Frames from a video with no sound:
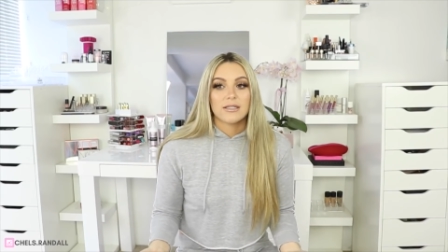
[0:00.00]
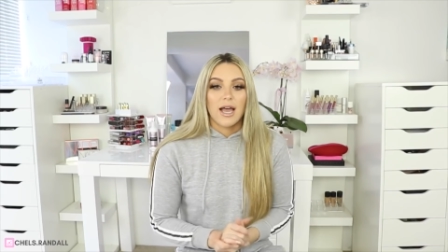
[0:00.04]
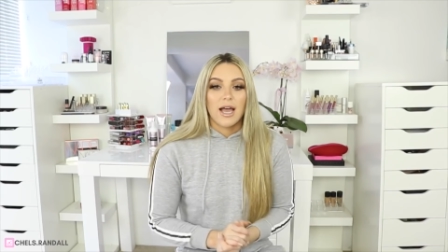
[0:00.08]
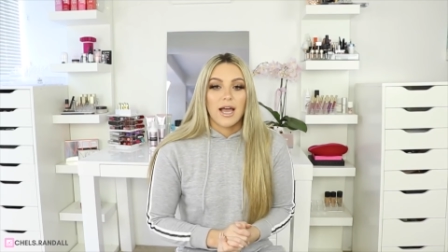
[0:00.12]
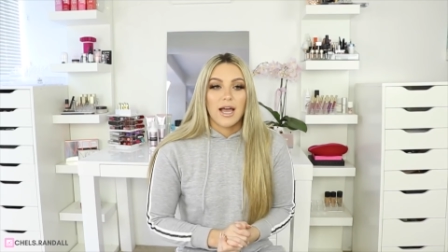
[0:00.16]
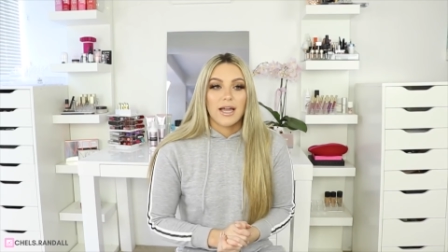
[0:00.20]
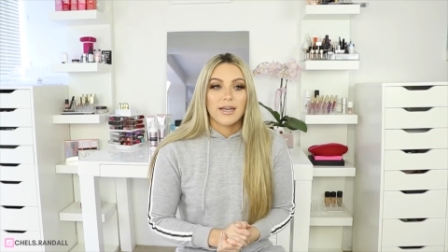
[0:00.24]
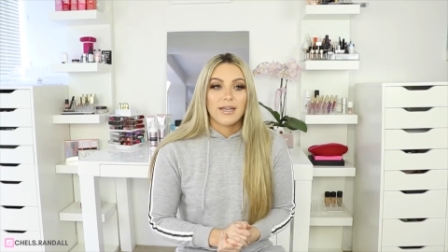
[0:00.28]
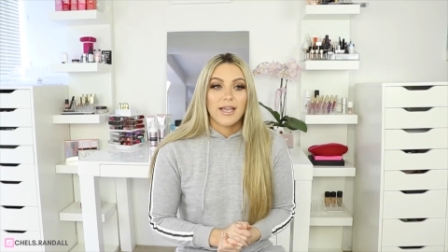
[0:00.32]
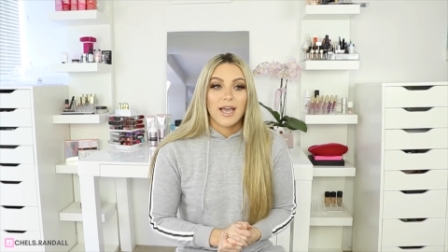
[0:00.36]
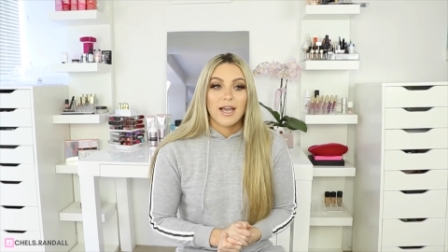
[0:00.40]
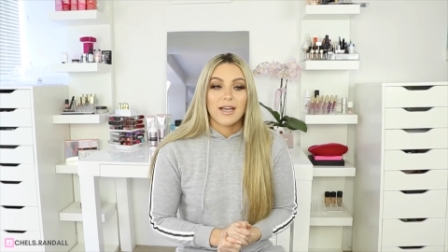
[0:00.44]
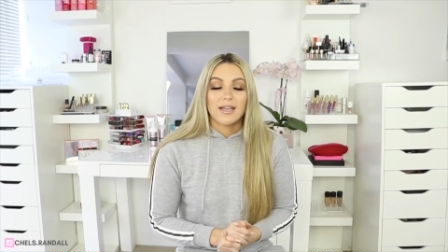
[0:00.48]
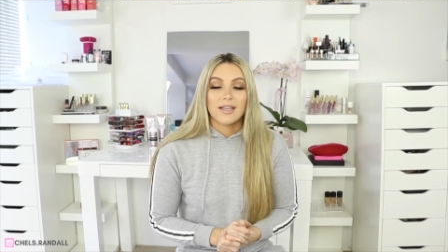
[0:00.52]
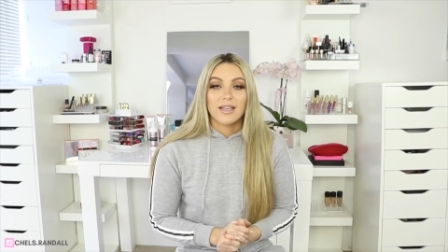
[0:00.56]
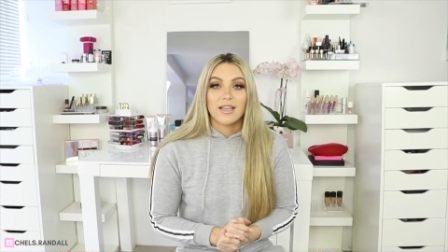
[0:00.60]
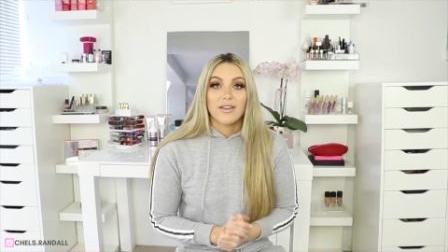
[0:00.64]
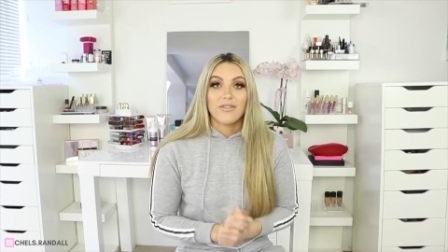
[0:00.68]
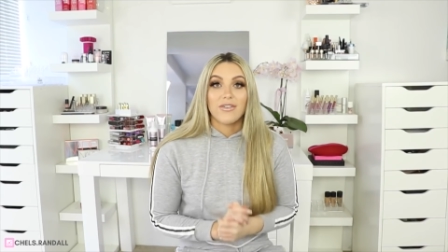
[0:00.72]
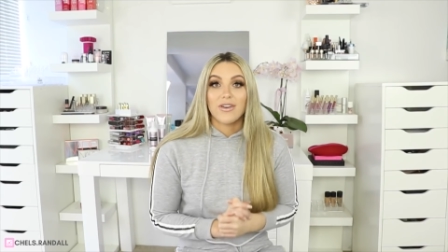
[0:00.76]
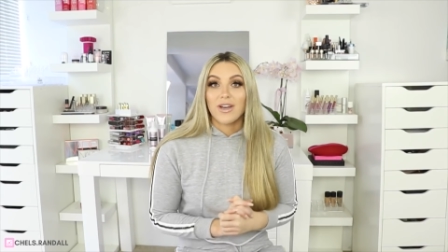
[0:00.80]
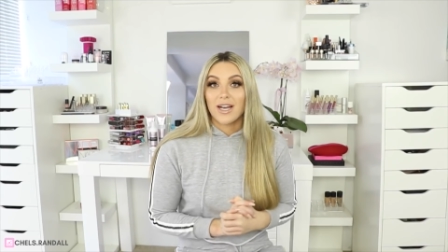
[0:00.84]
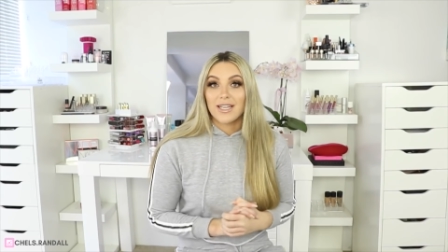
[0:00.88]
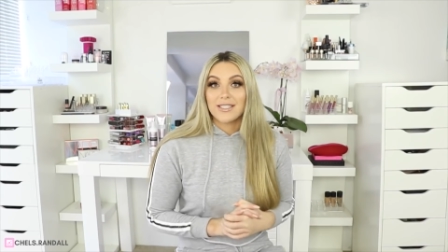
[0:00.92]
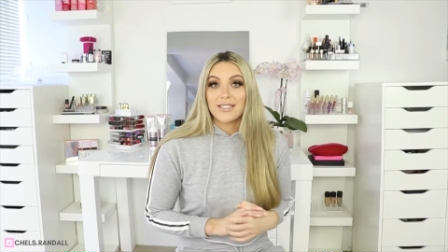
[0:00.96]
and yeah,
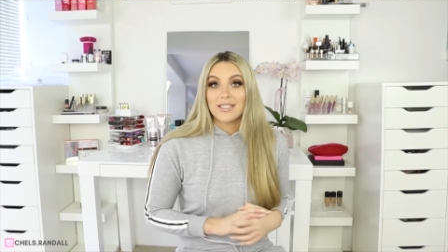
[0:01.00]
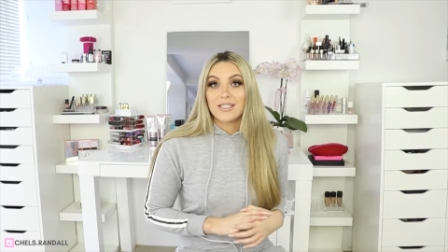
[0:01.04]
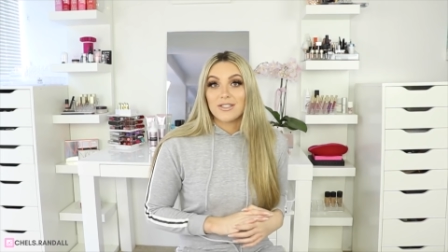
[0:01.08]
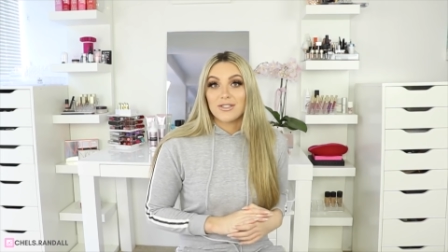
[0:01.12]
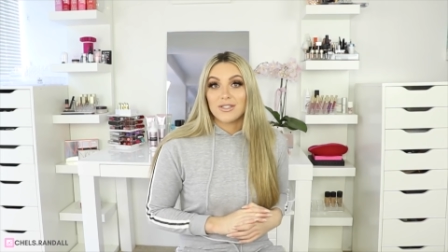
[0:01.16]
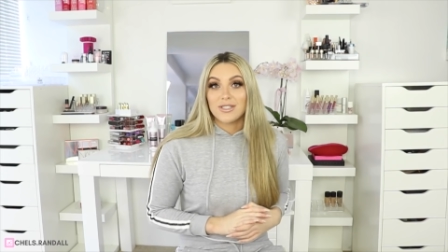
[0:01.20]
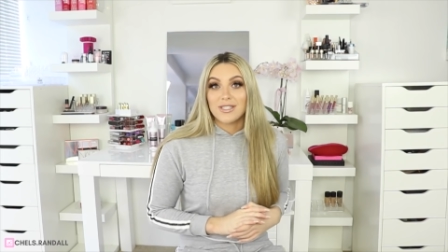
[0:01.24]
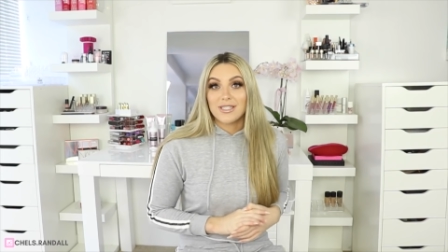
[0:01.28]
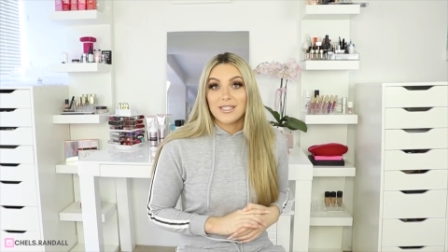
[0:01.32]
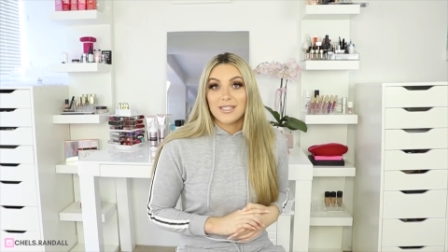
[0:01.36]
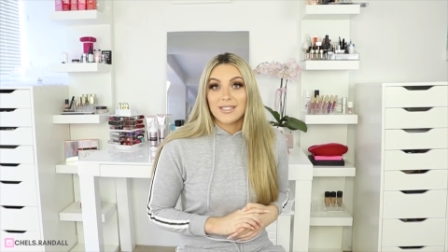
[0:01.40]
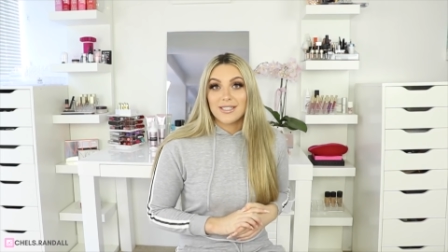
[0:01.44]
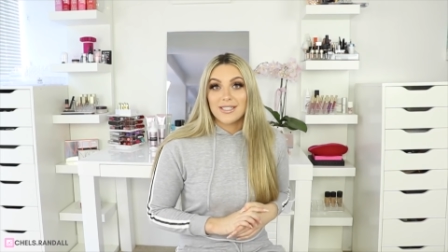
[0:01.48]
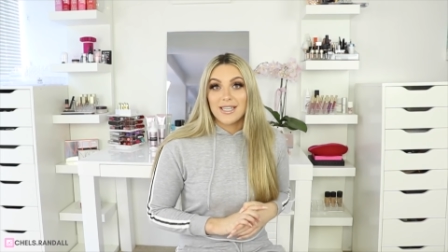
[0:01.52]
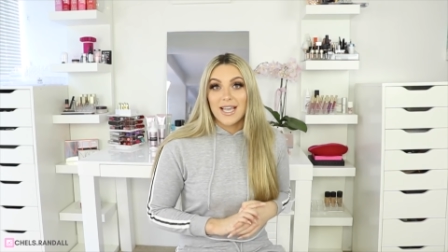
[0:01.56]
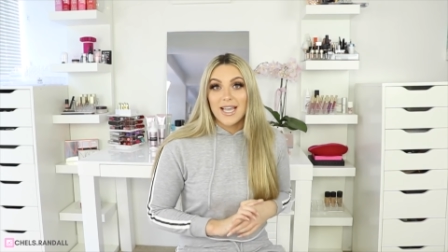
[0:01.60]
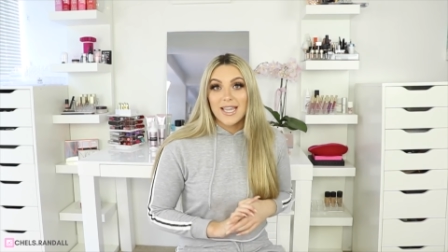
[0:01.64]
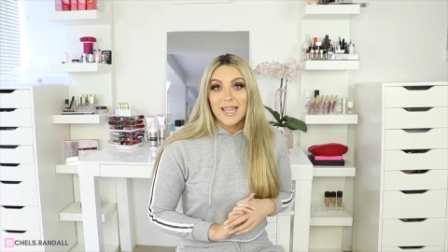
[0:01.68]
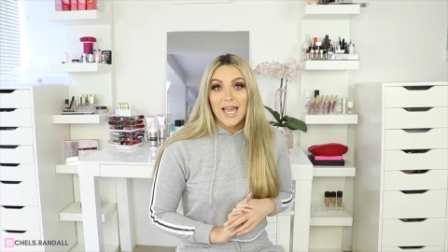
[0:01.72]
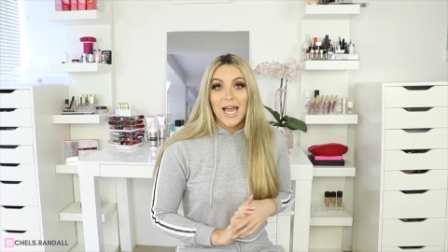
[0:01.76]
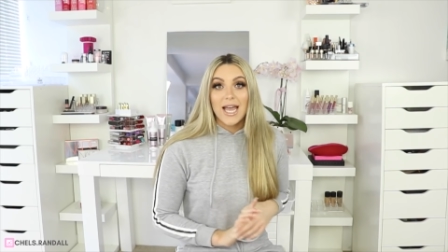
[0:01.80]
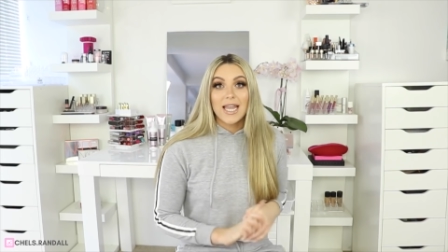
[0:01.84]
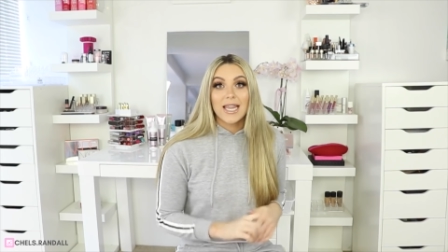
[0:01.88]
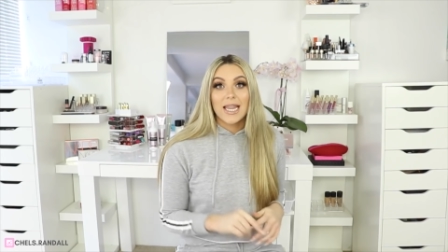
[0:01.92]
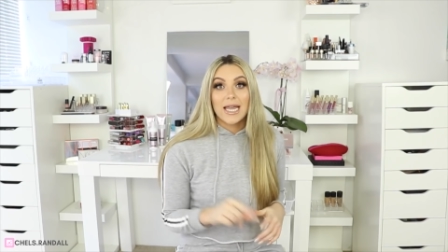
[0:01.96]
if you guys are interested in
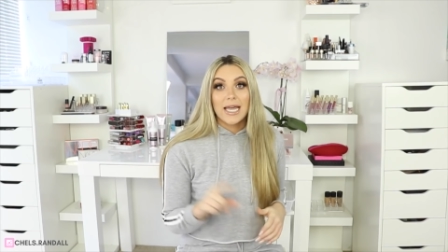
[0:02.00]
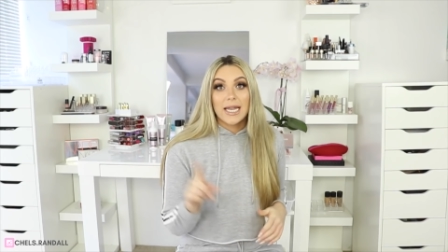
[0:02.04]
seeing that,